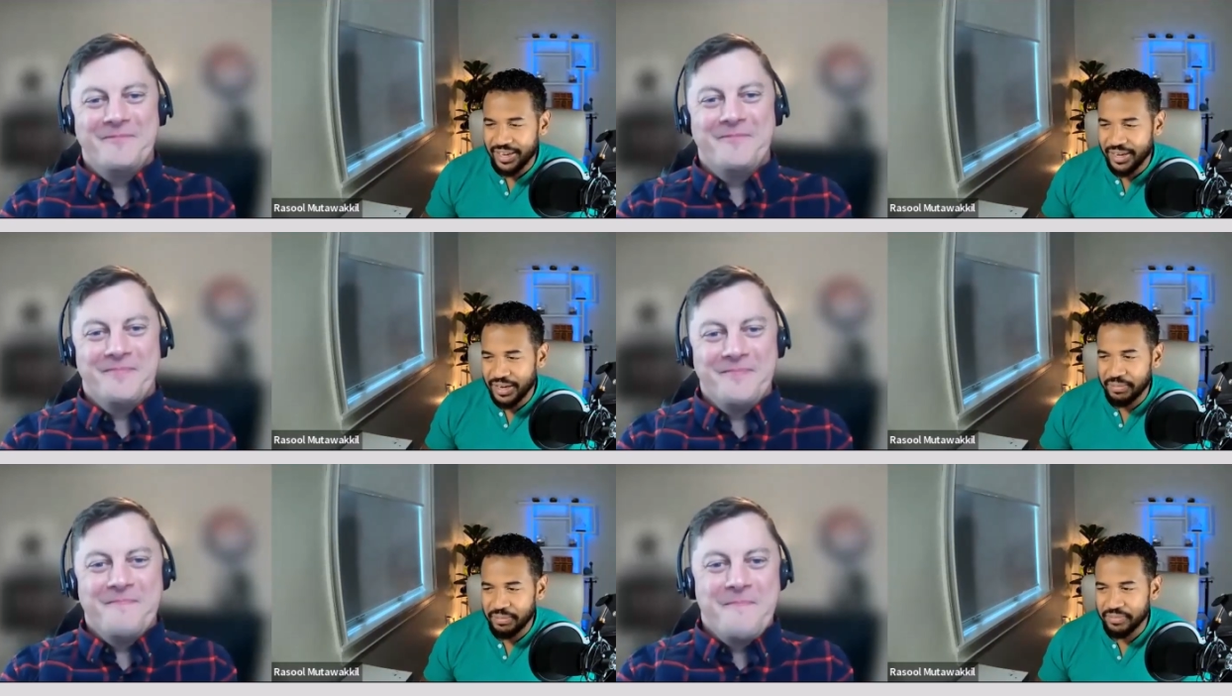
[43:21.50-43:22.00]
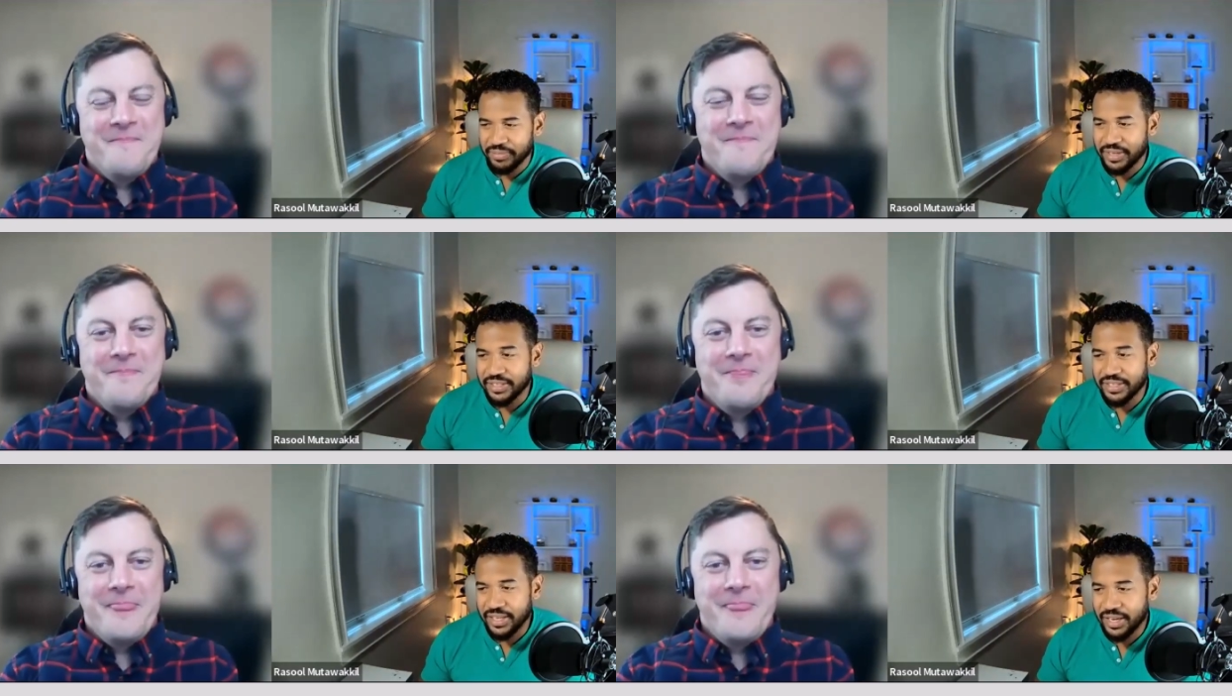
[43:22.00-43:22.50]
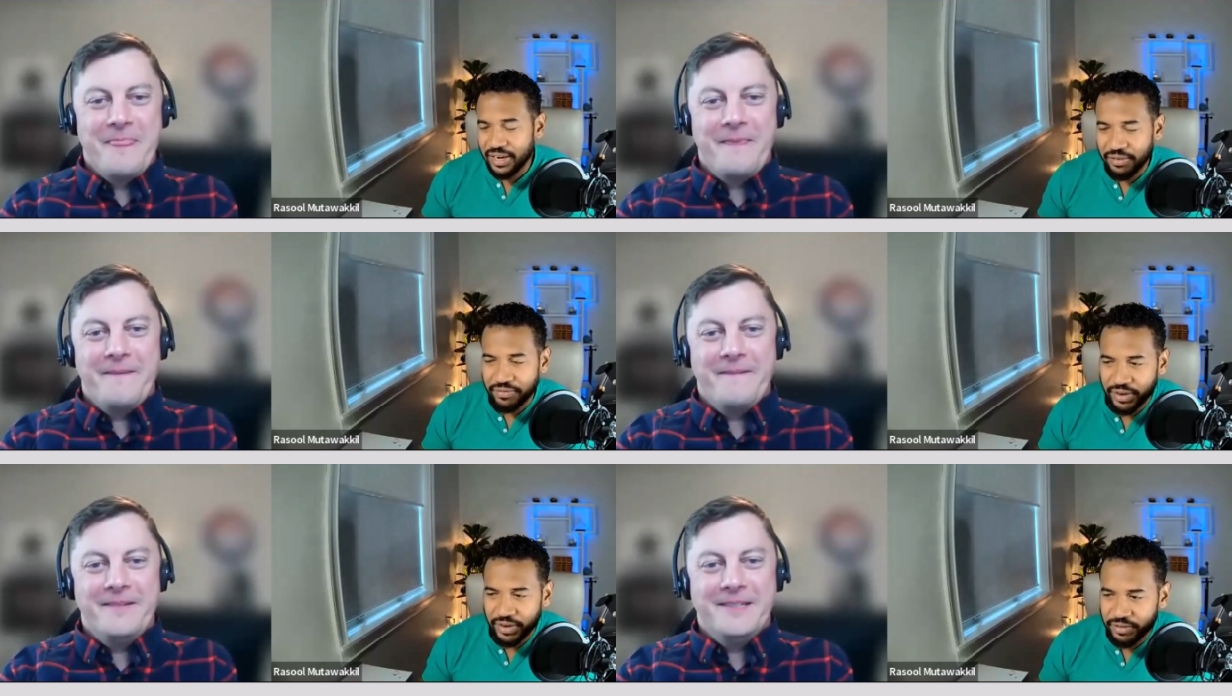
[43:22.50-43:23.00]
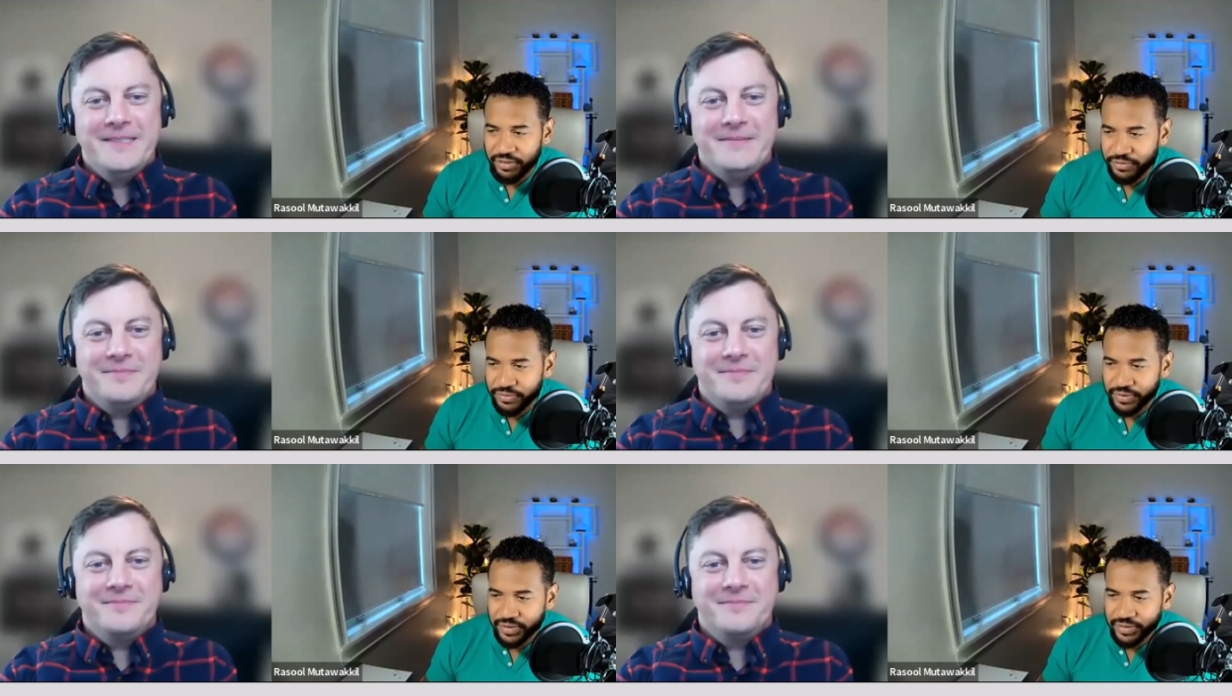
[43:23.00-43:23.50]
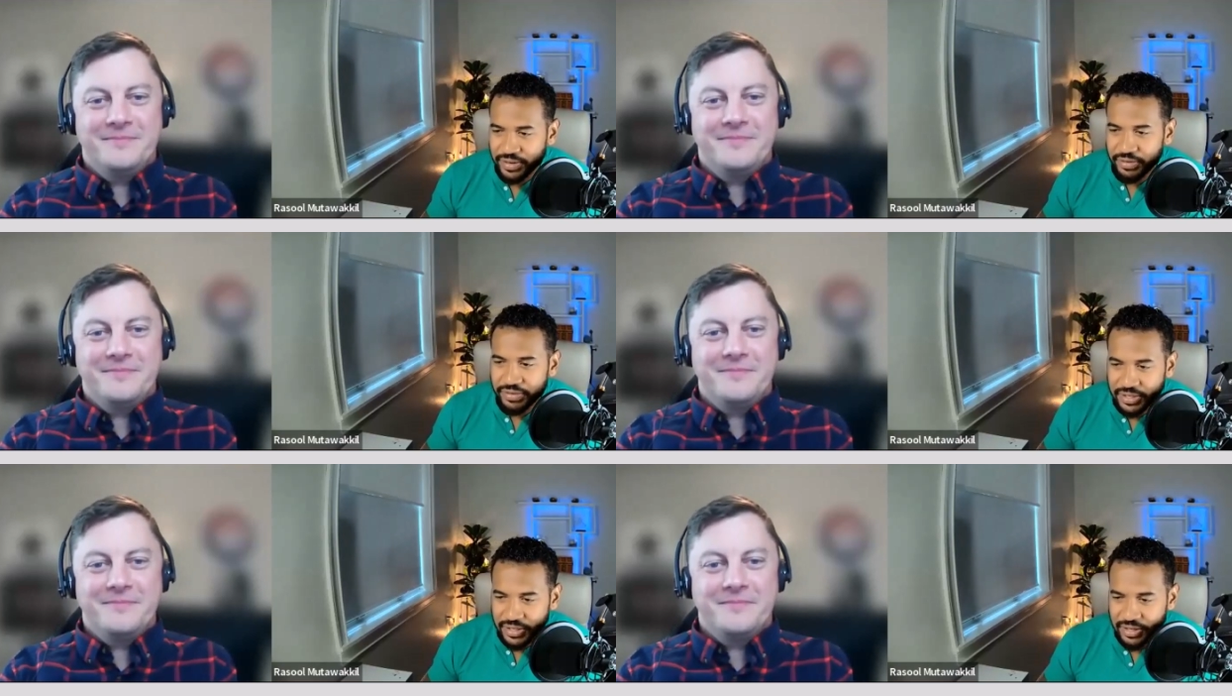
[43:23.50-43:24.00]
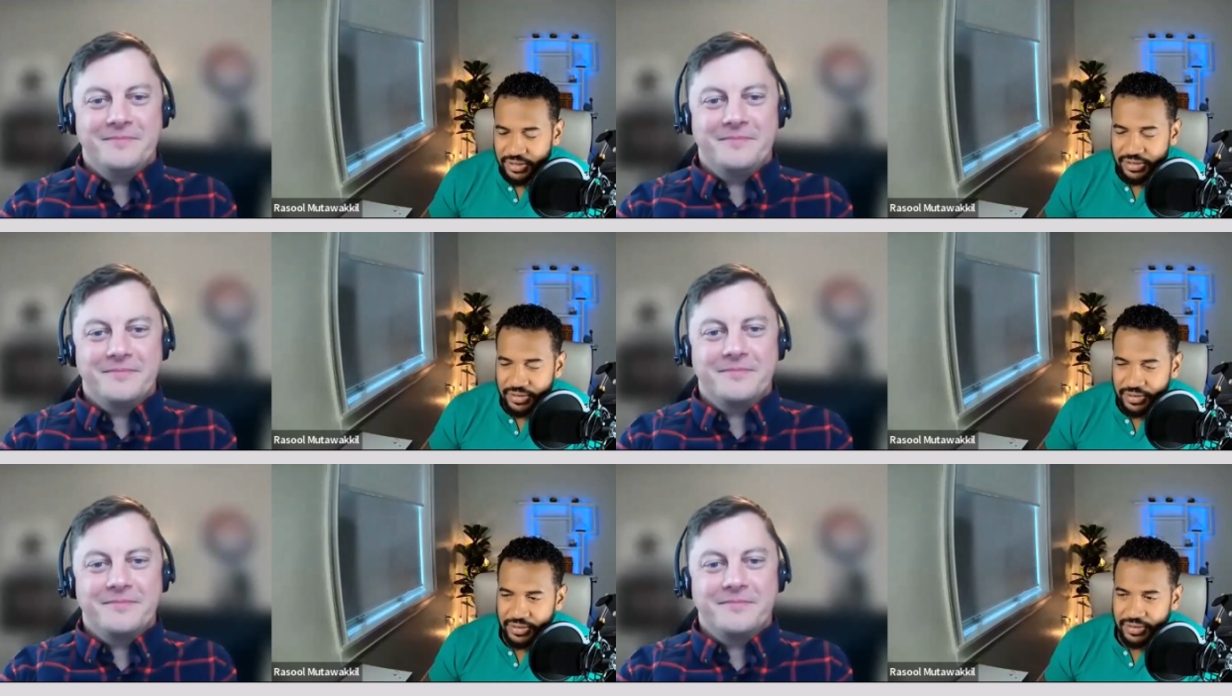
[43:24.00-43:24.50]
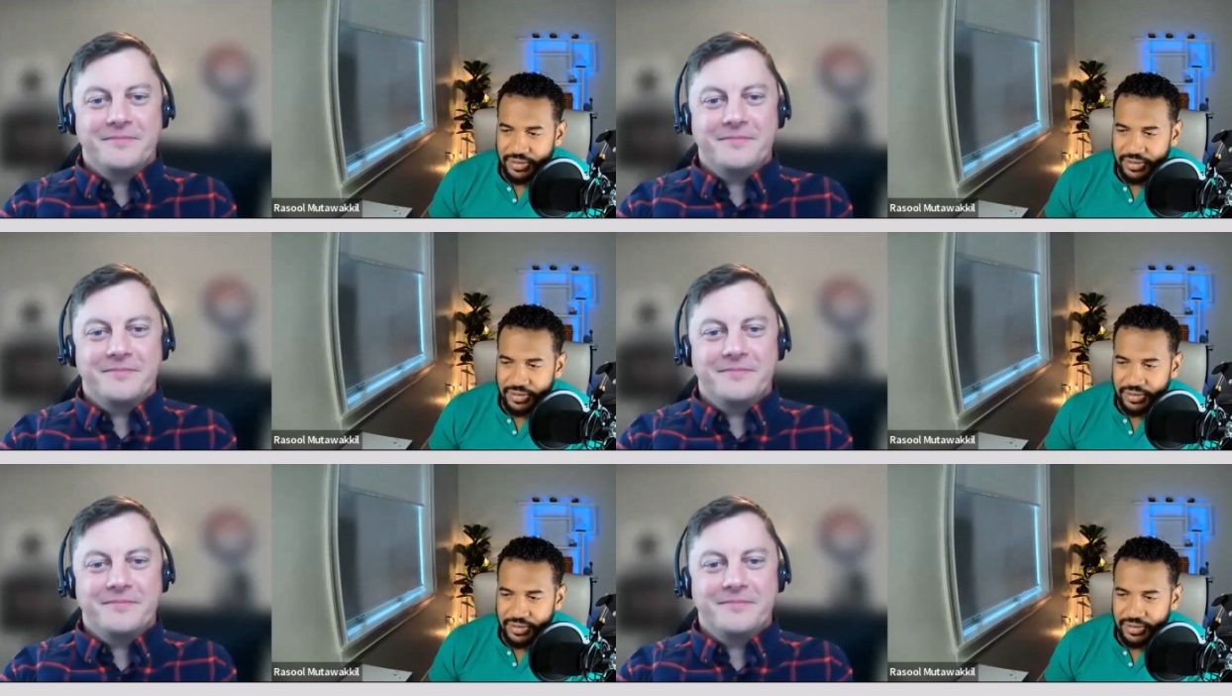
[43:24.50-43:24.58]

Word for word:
Speaker 1: um, because again, I've I've I've seen